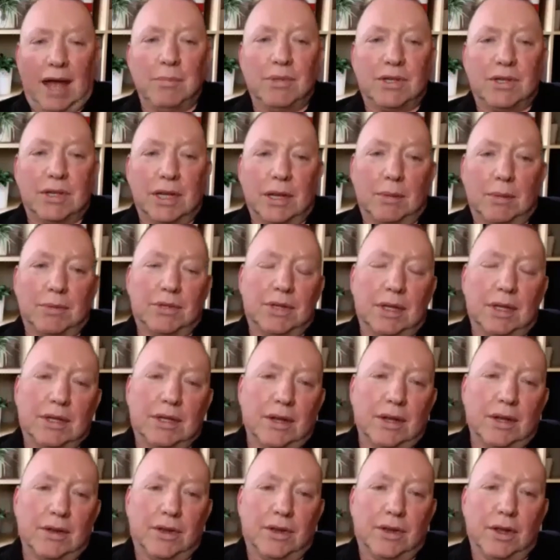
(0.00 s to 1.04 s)
slips. The,
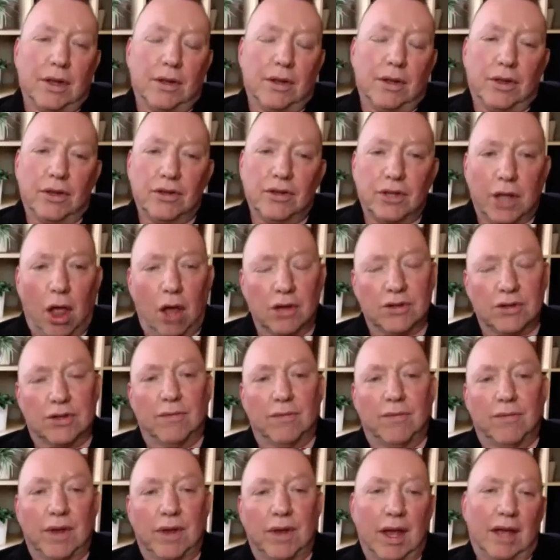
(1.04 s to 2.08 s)
the, the, there's lots
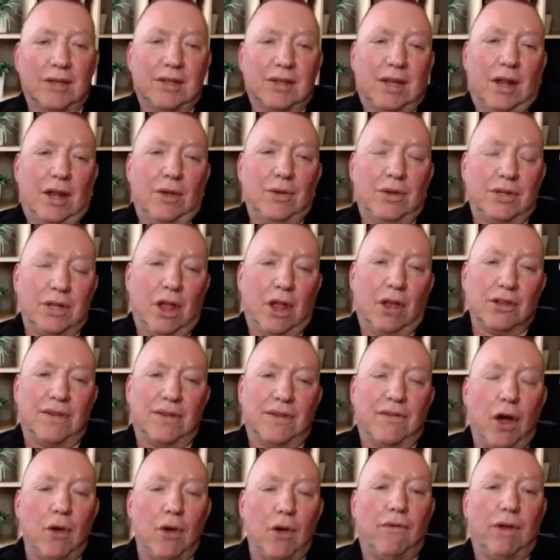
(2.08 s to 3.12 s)
of uh, you know, there's lots
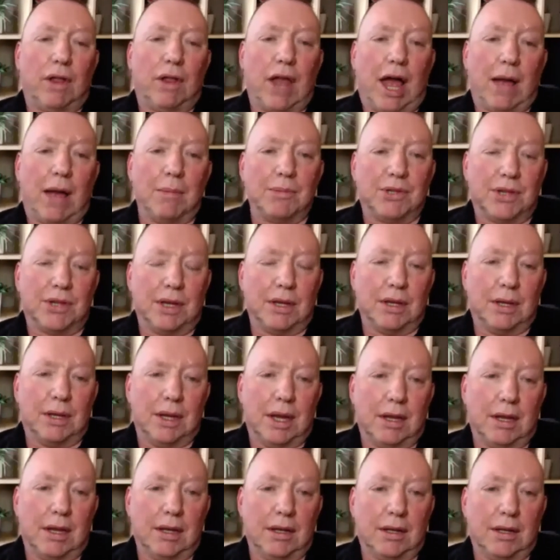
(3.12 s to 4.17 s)
of overlaps in
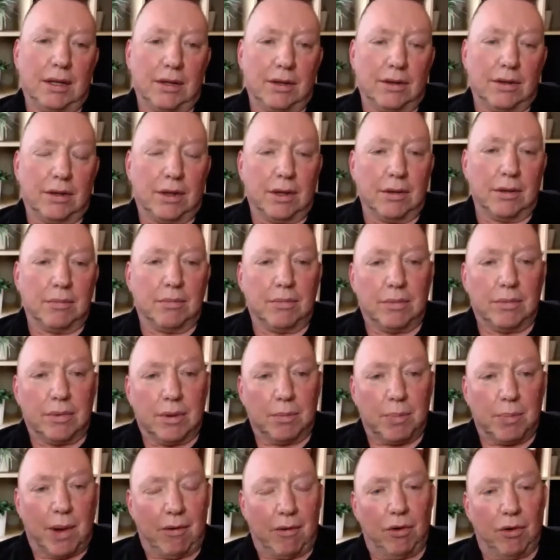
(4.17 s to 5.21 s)
in the, the, the
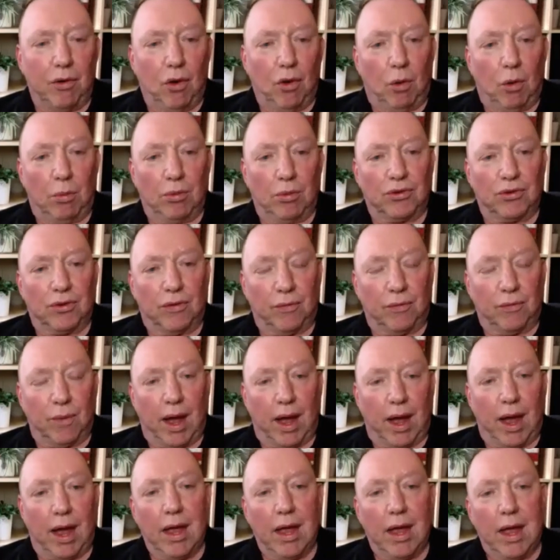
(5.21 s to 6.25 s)
paranormal stuff
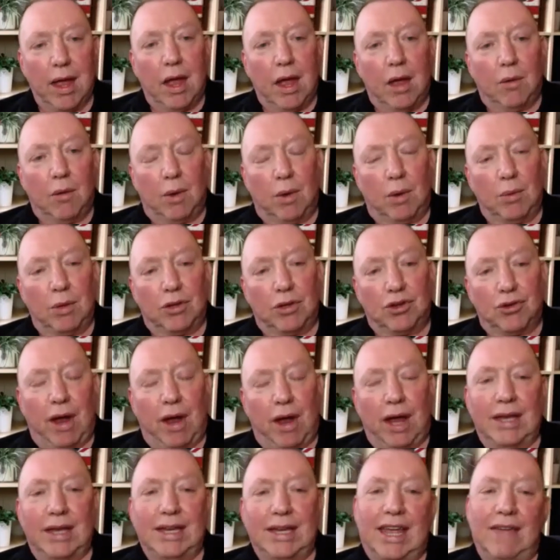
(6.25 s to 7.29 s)
where where we
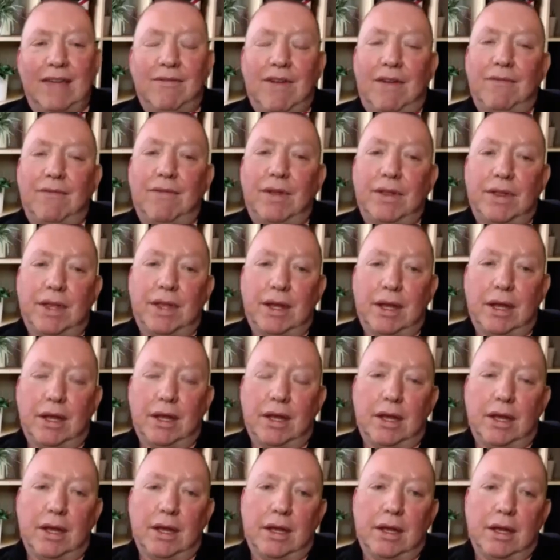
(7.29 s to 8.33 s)
try and give everything
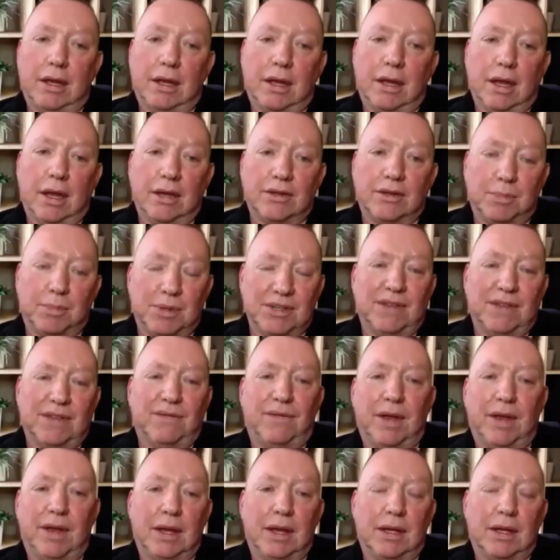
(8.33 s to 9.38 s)
a, a, a
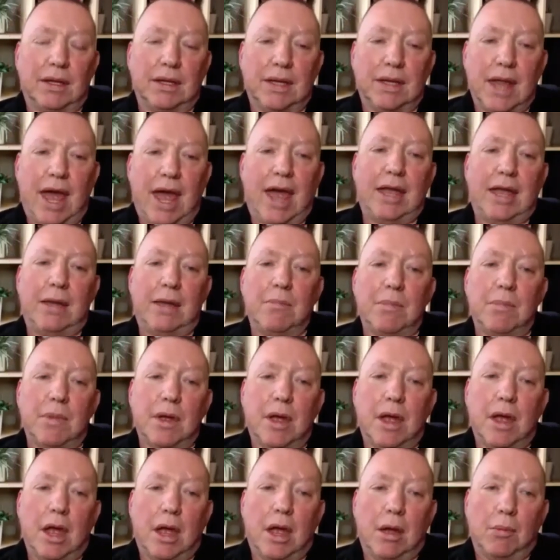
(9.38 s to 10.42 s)
specific name,
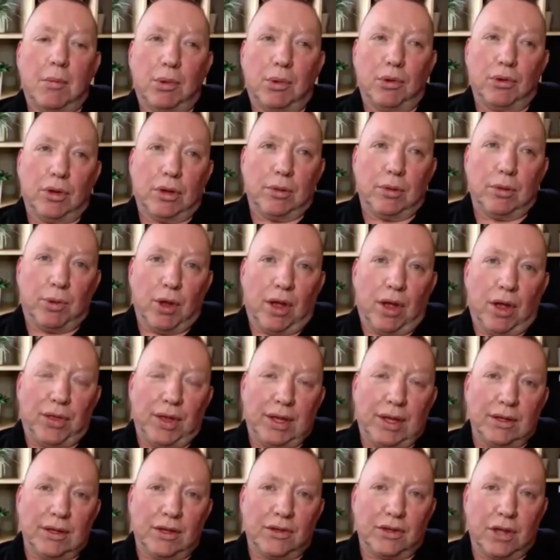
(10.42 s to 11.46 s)
Mm. But hmm. I
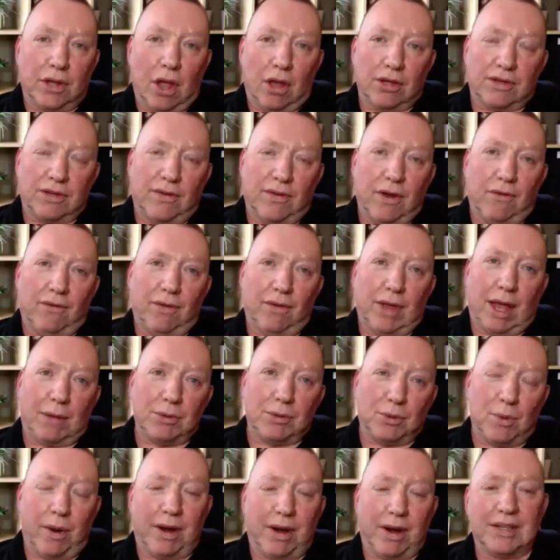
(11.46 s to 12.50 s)
think there's lots of
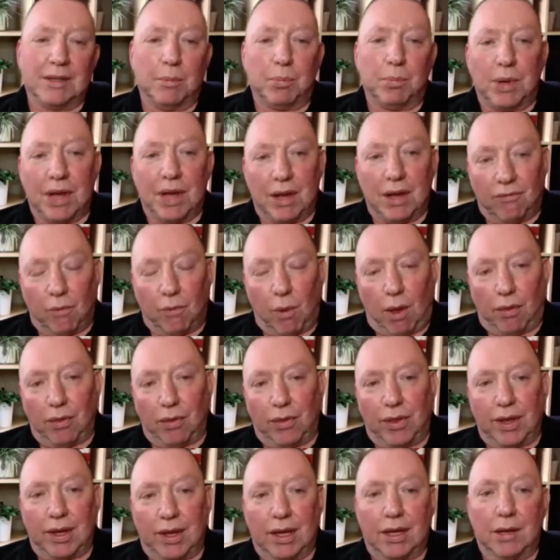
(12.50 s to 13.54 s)
overlaps where it's a bit of one
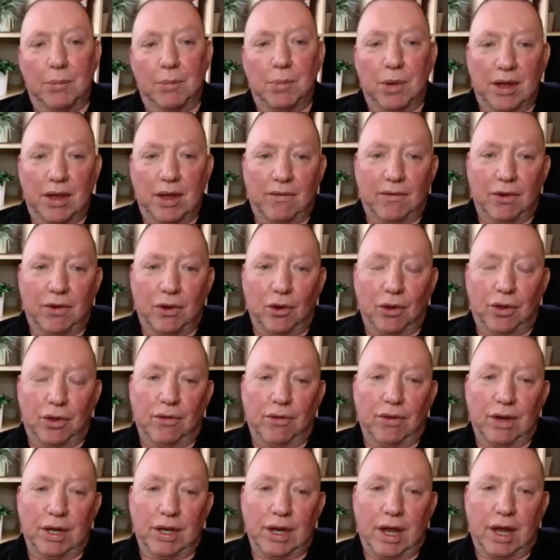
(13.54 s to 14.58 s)
thing and a bit of
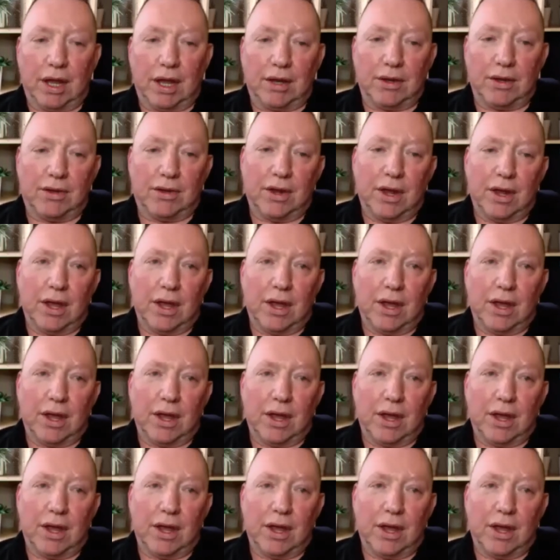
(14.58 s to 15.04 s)
another, and and